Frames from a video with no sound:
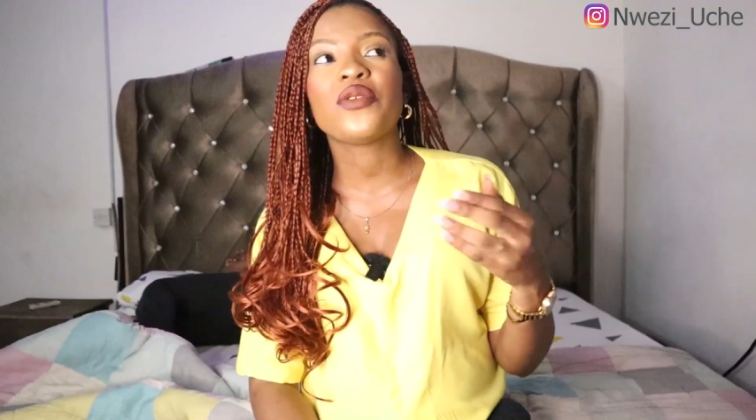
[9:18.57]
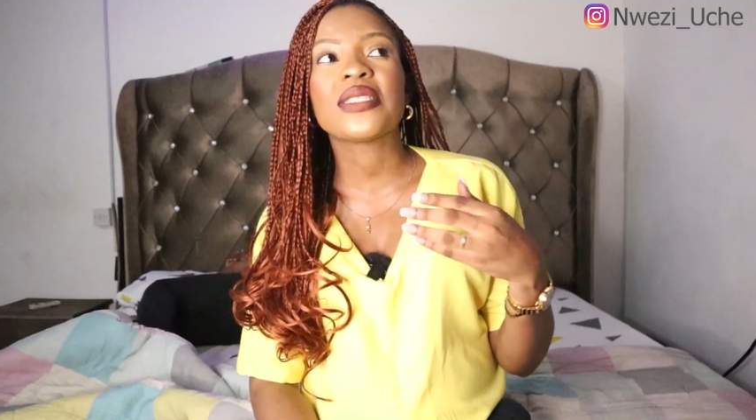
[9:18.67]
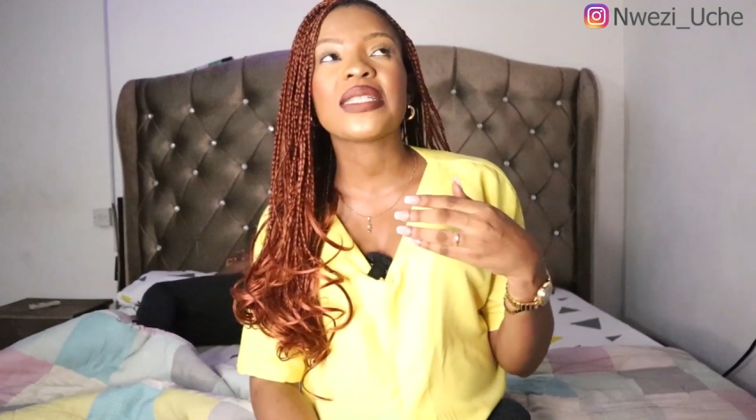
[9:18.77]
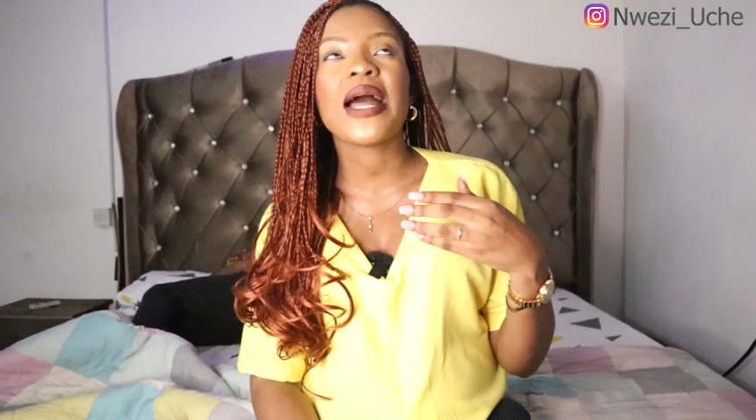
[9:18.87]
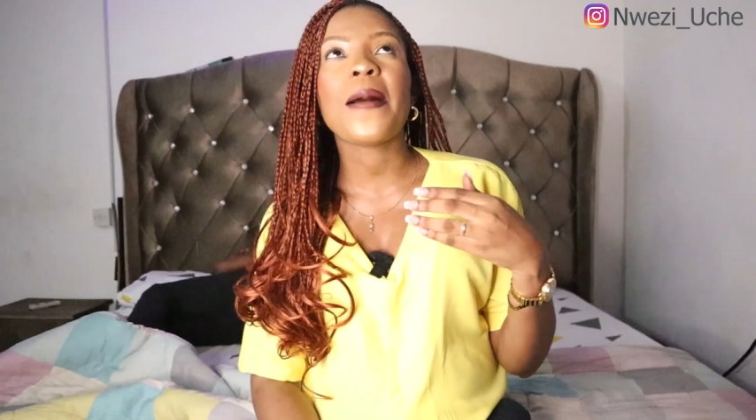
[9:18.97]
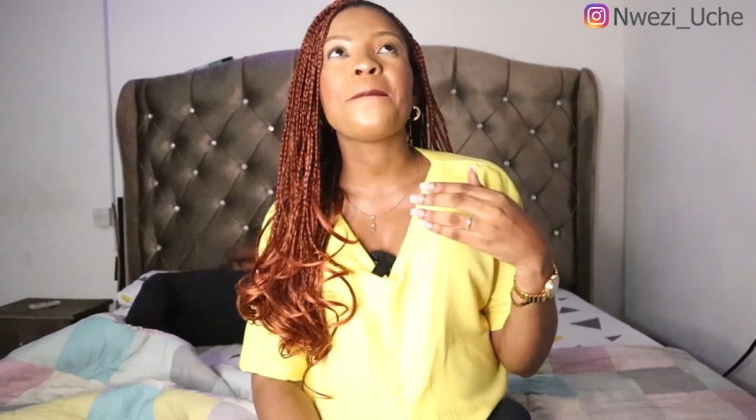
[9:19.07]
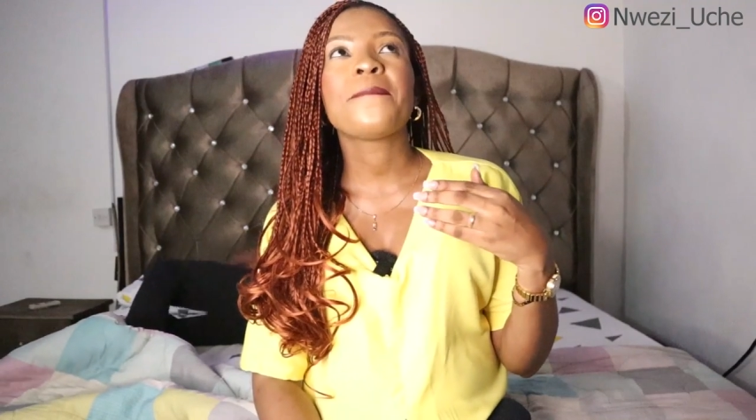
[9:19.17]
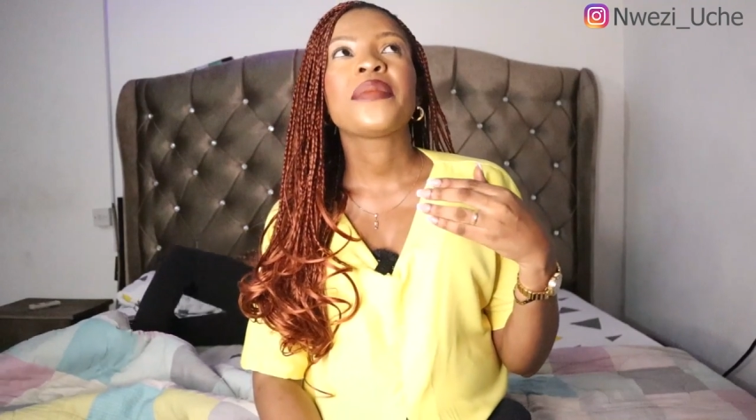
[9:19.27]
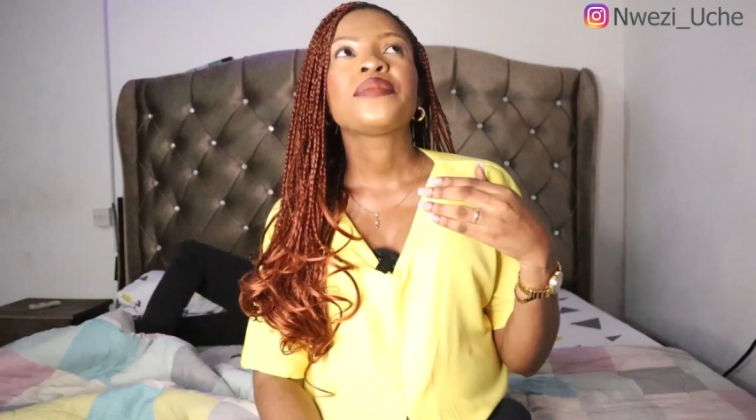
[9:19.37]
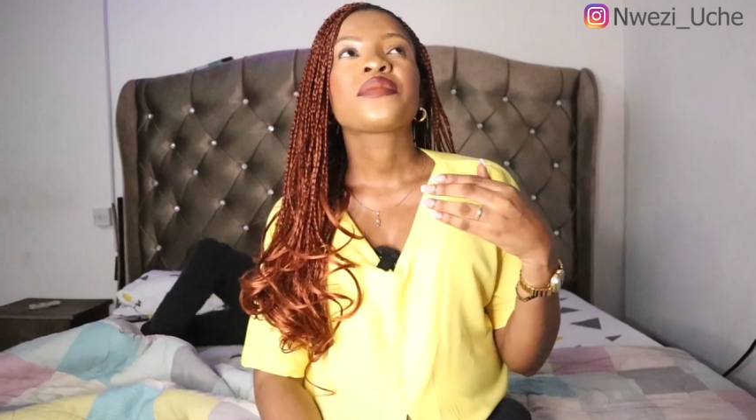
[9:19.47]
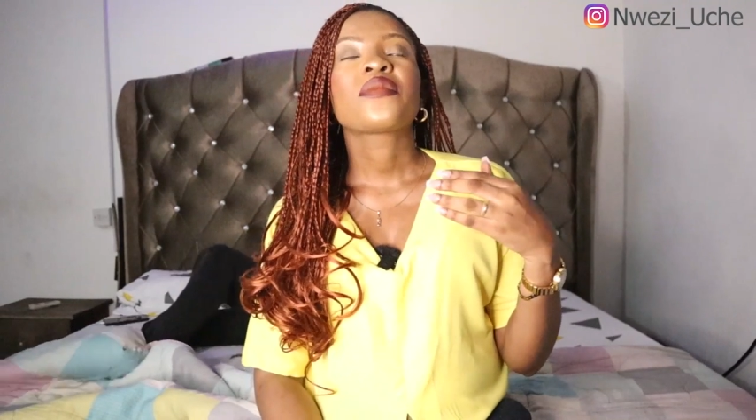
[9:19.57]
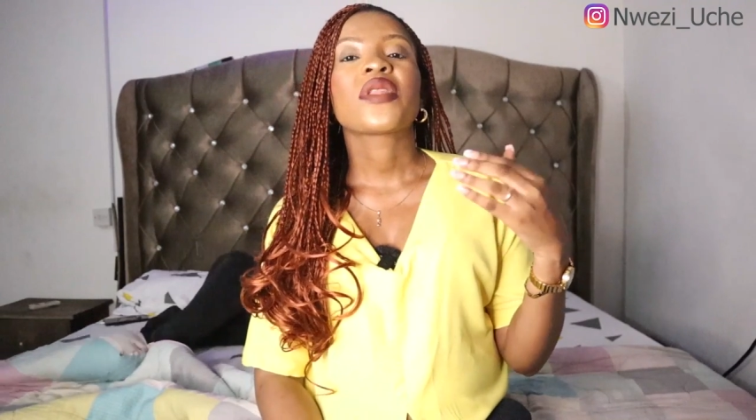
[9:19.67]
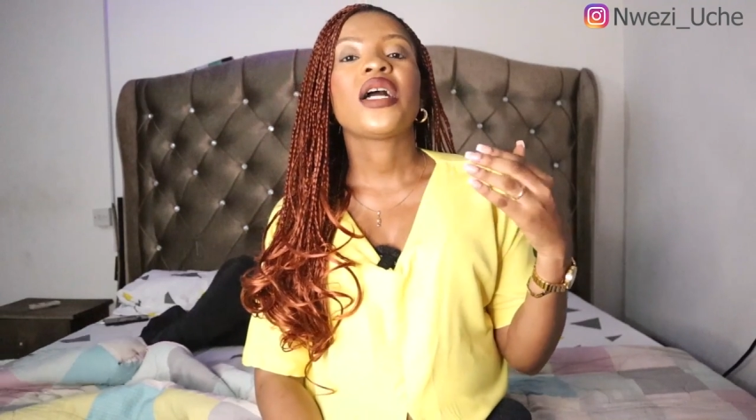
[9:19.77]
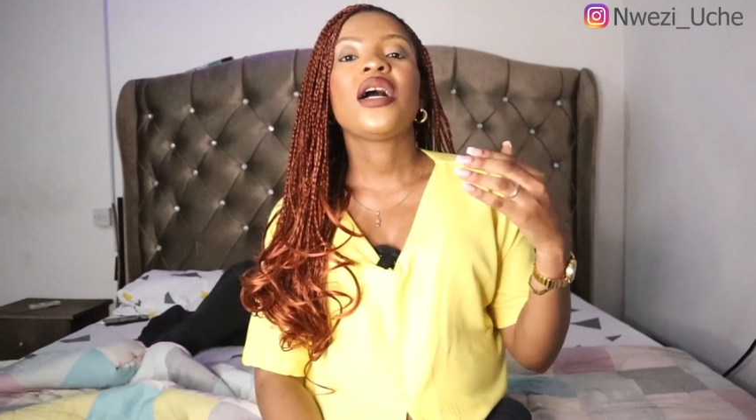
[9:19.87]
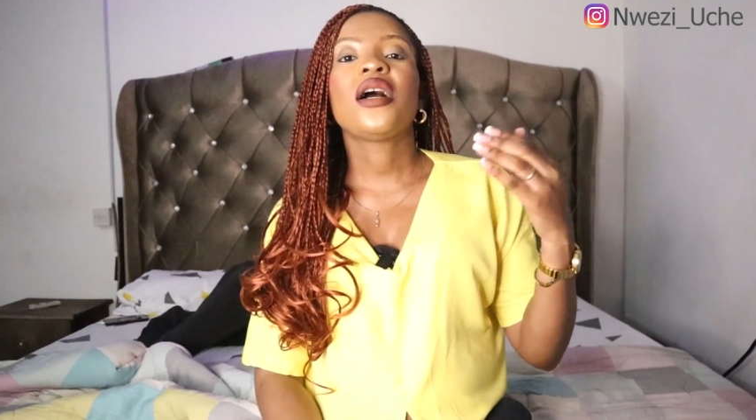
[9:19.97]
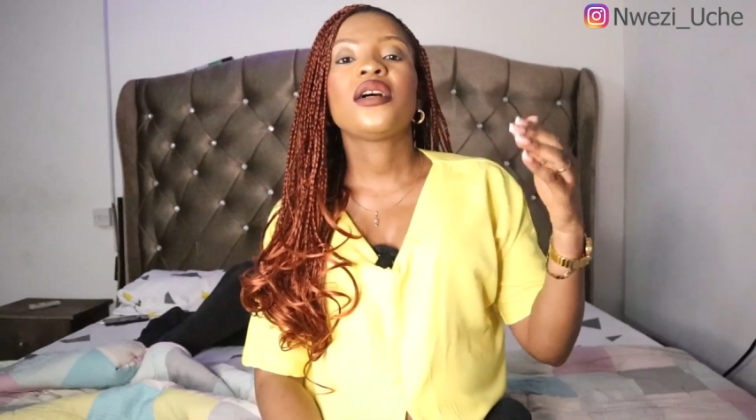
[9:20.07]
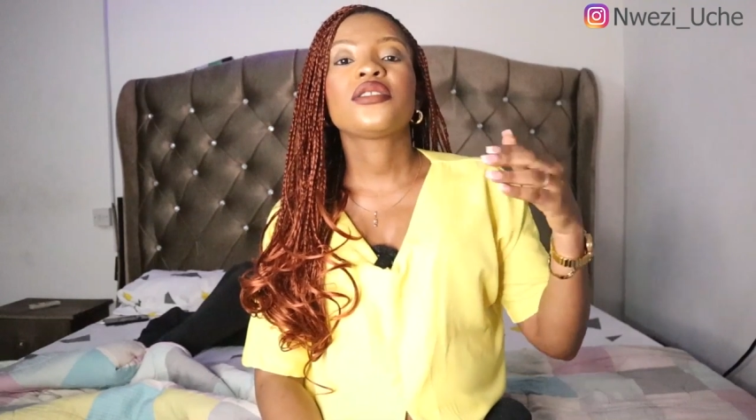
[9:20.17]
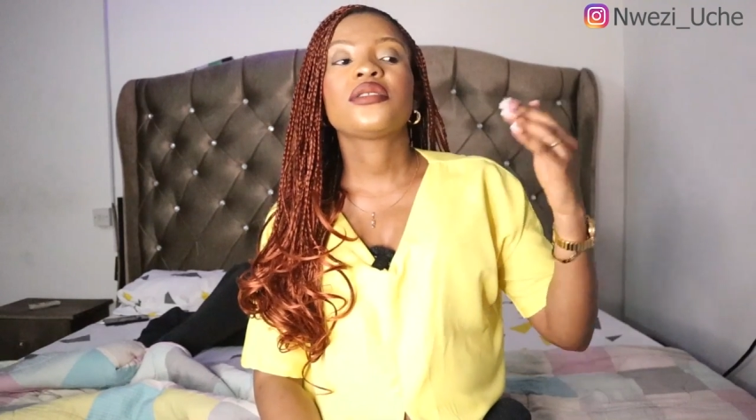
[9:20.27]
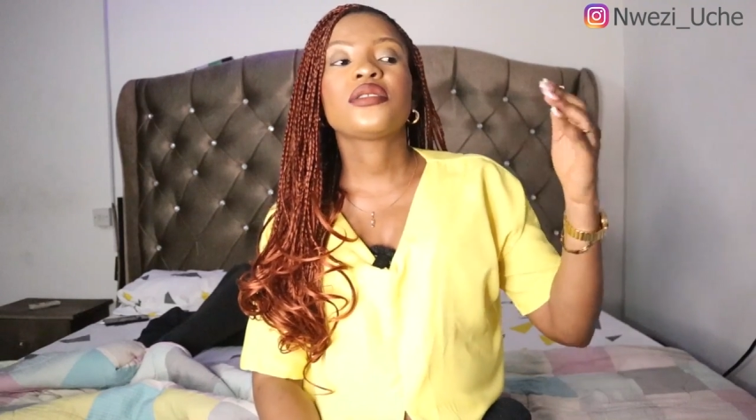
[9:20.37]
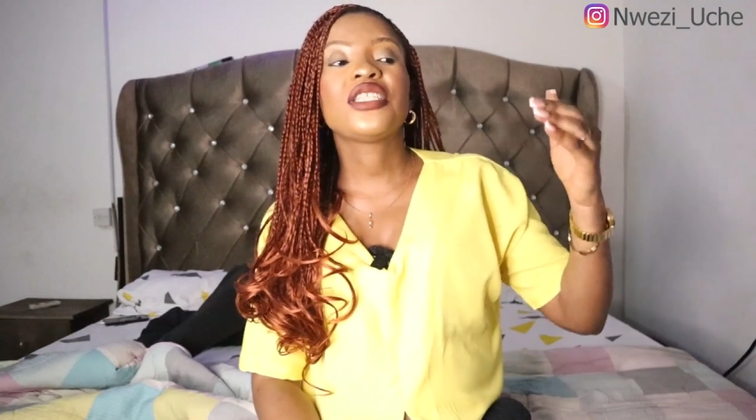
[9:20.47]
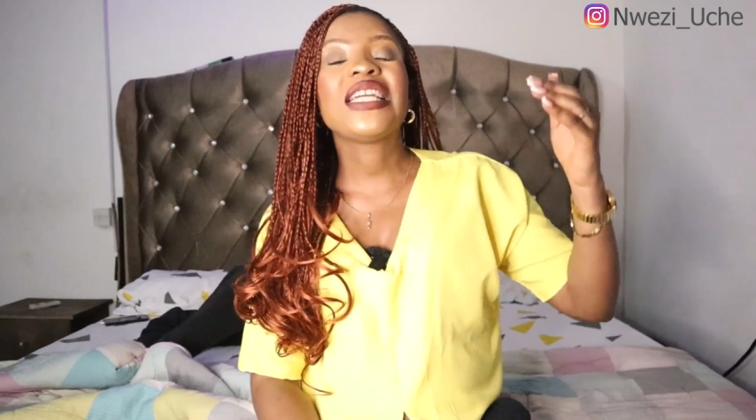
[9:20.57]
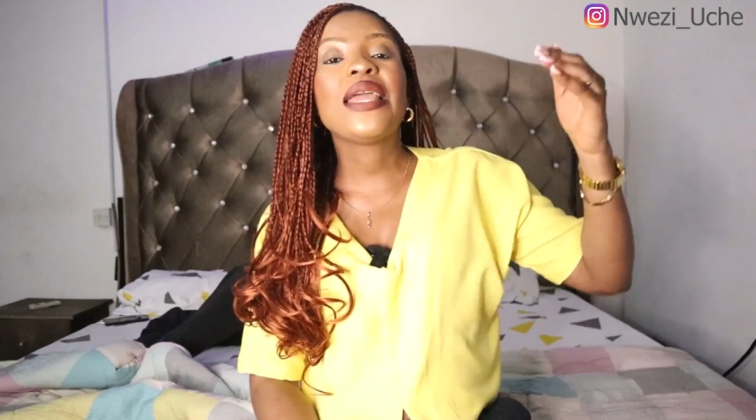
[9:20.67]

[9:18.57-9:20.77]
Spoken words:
was that she